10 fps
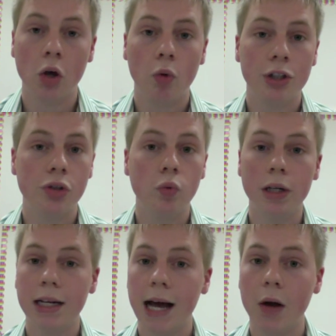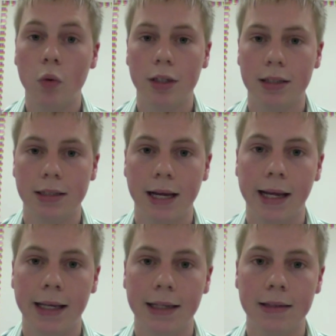What you would not want to say
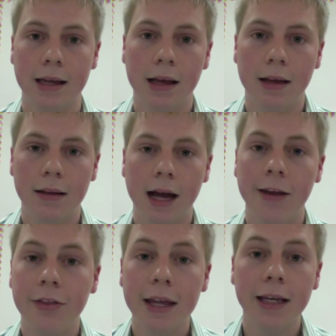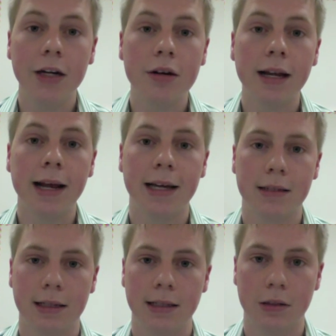is, I think internet
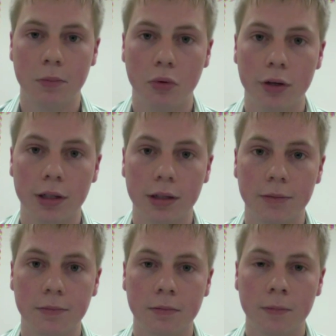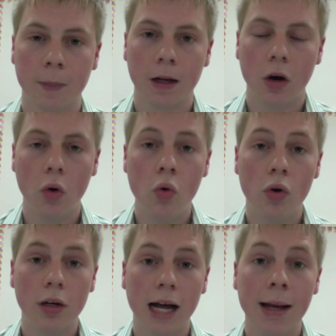access is important.
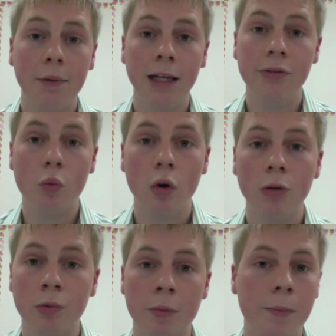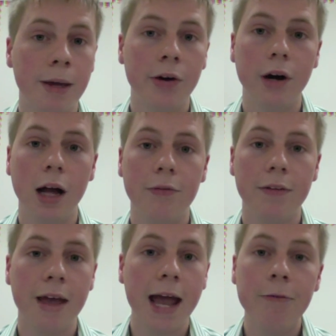Or, I believe the world would be better off
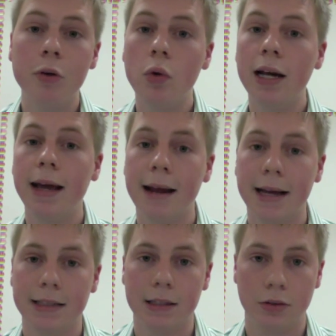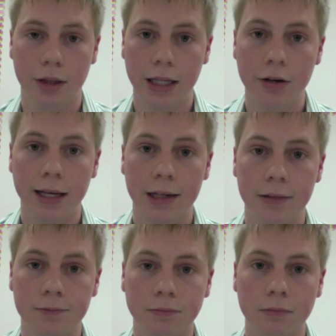if everyone had access to the internet.
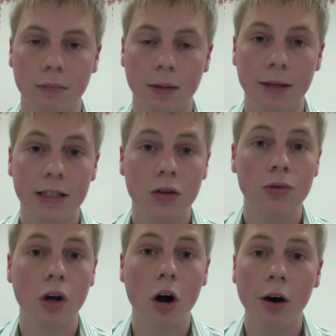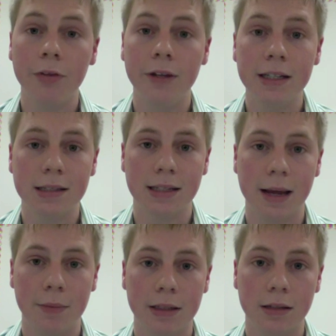Because those aren't thesis
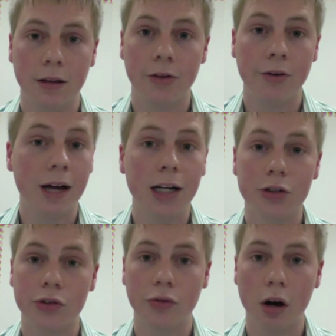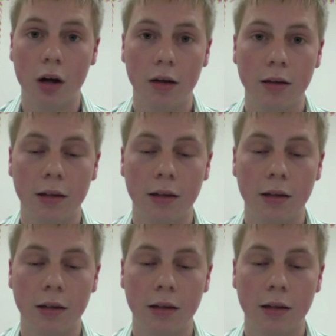statements. They're not strong.